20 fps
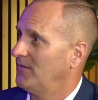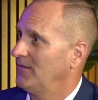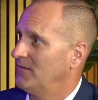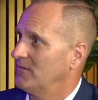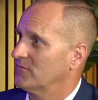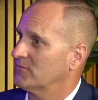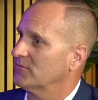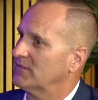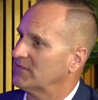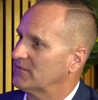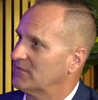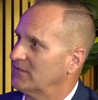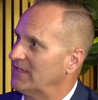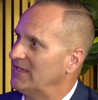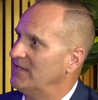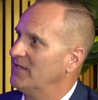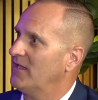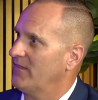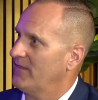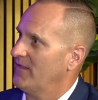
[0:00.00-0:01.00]
So let's
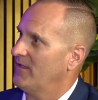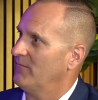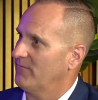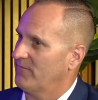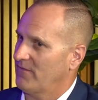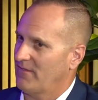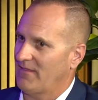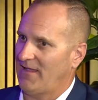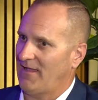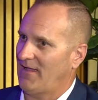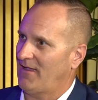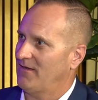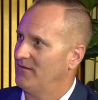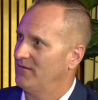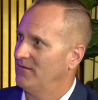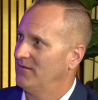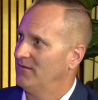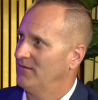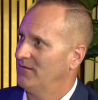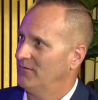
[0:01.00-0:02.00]
lean on them for that.
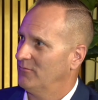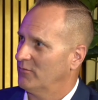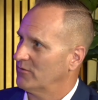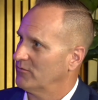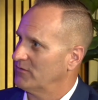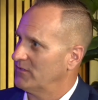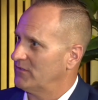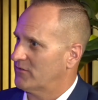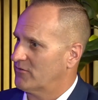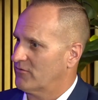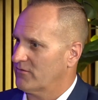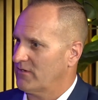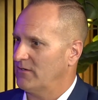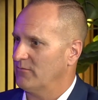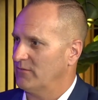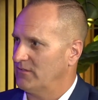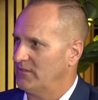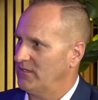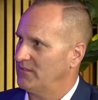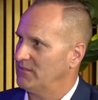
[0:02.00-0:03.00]
We don't need to create
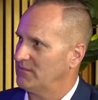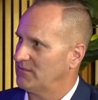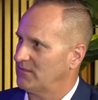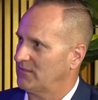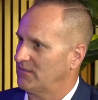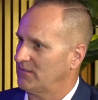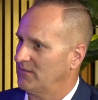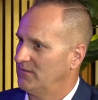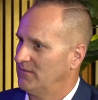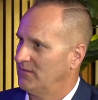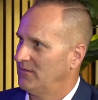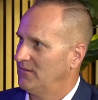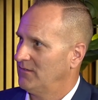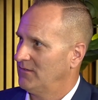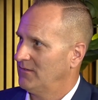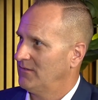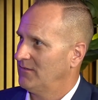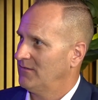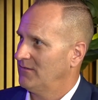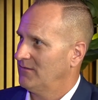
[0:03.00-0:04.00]
redundancy
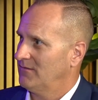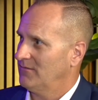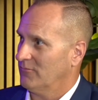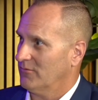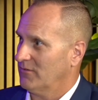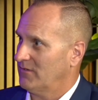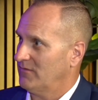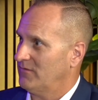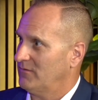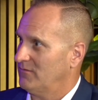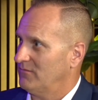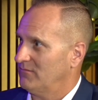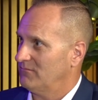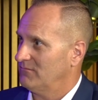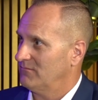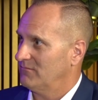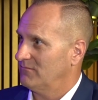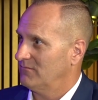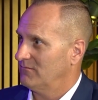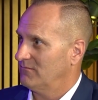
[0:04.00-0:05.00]
or even
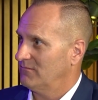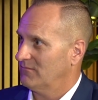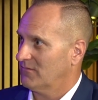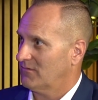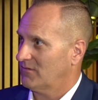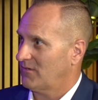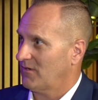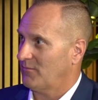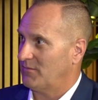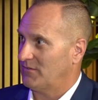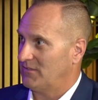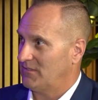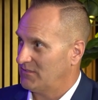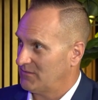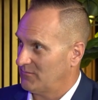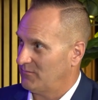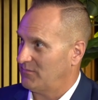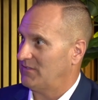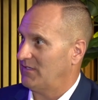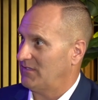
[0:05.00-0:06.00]

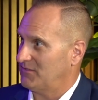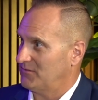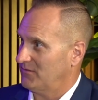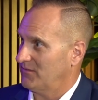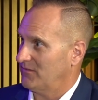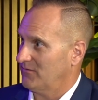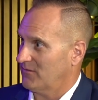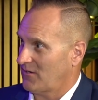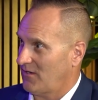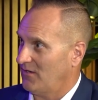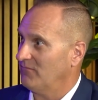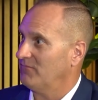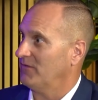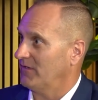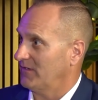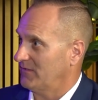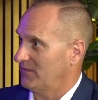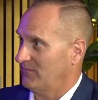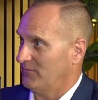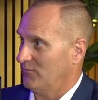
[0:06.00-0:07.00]
competition potentially, or
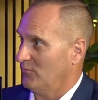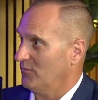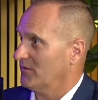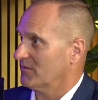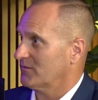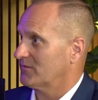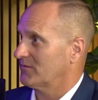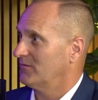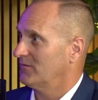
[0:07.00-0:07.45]
conflict, even worse,